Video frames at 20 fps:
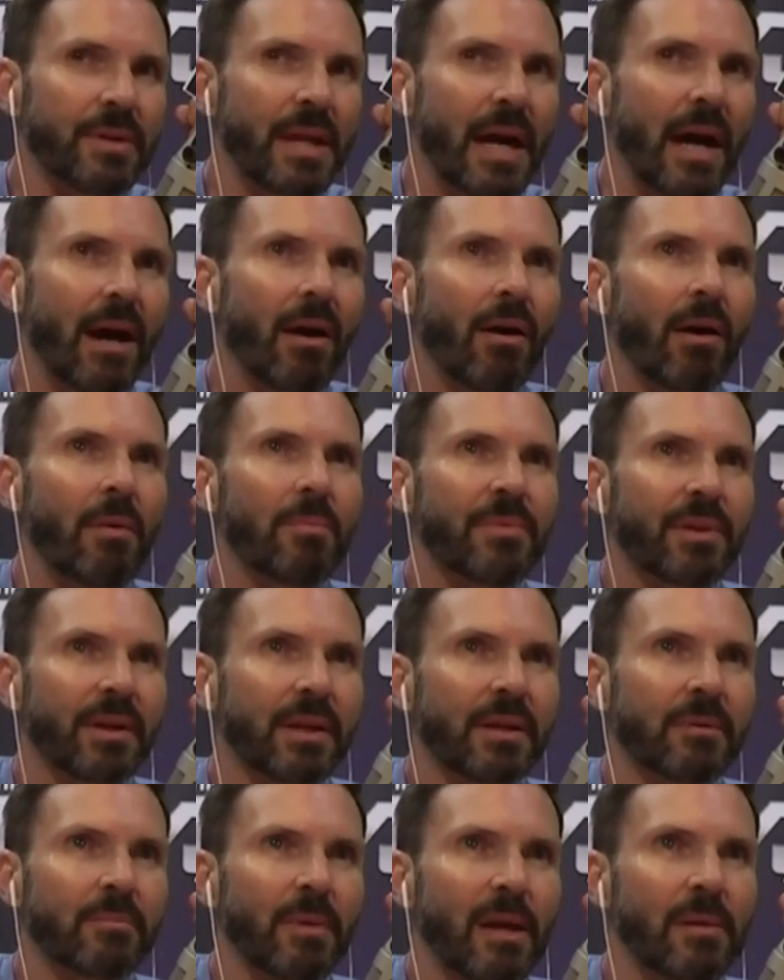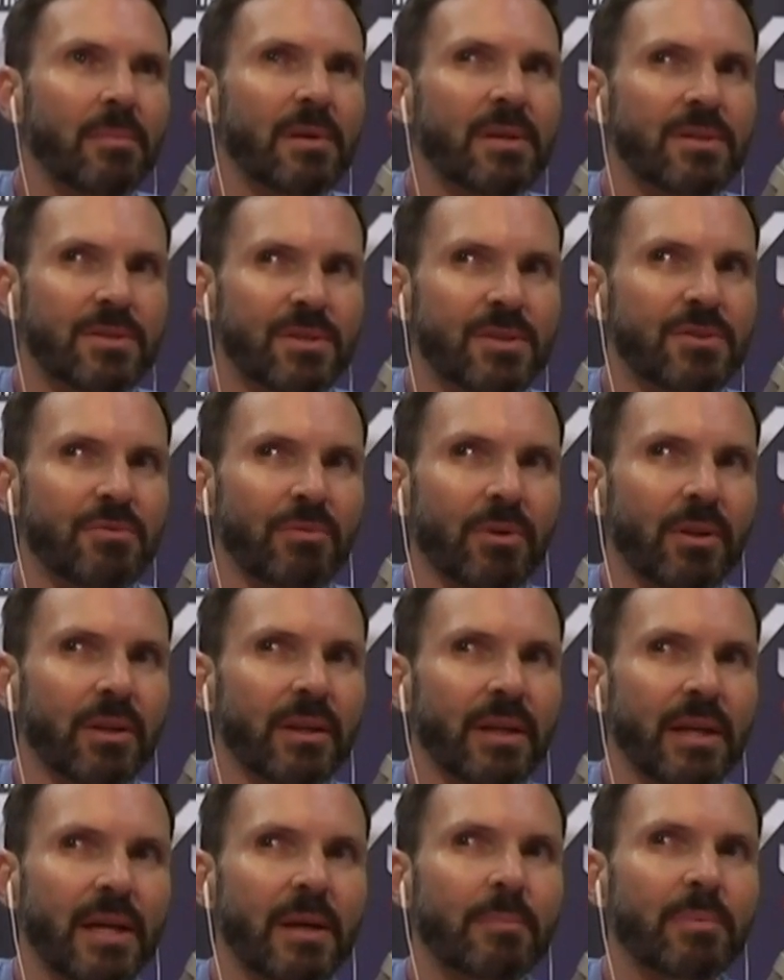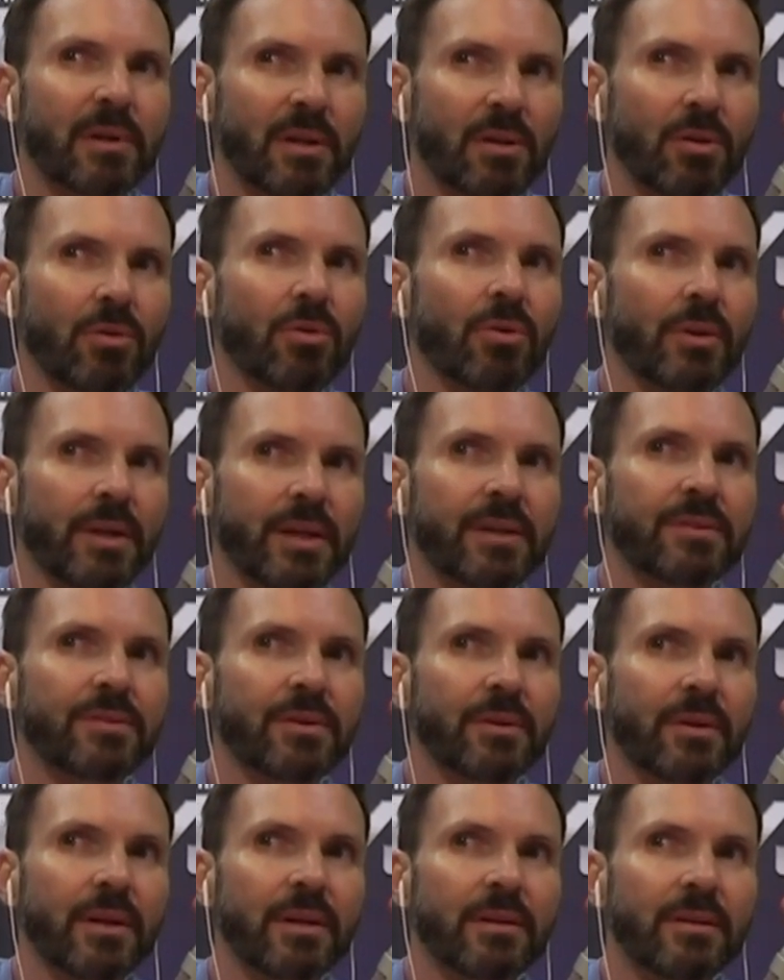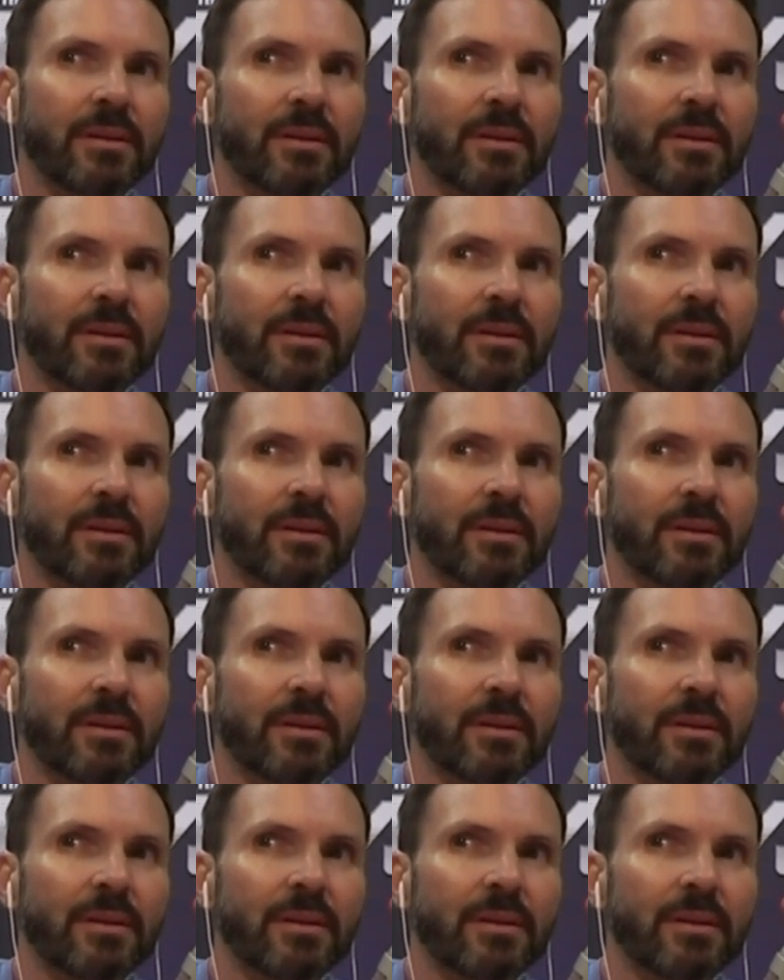Now, I'm thinking maybe he's just really hip and cool and into it.